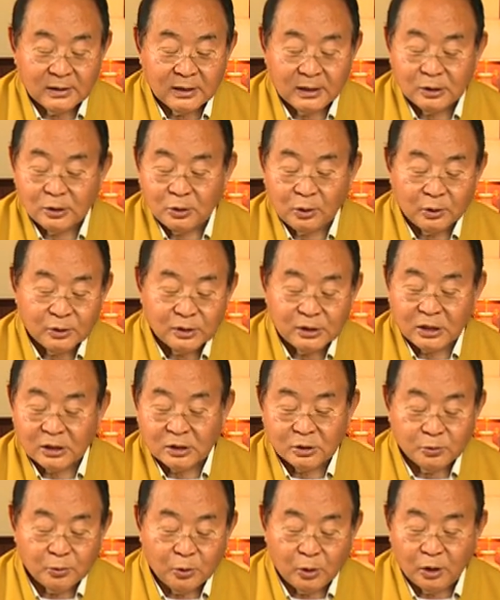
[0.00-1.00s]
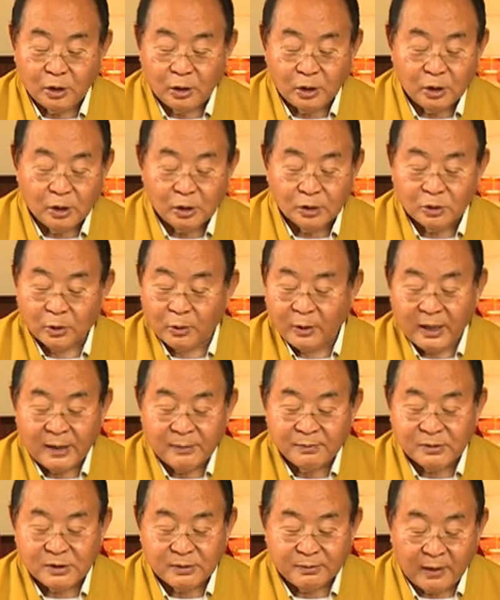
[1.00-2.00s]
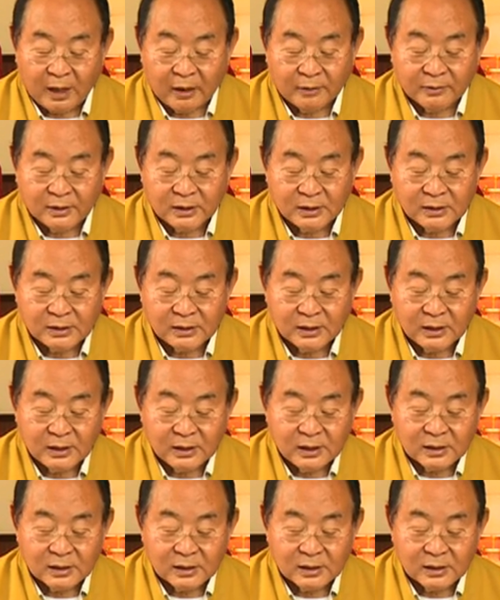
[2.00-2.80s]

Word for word: it's not just words or empty mouthings.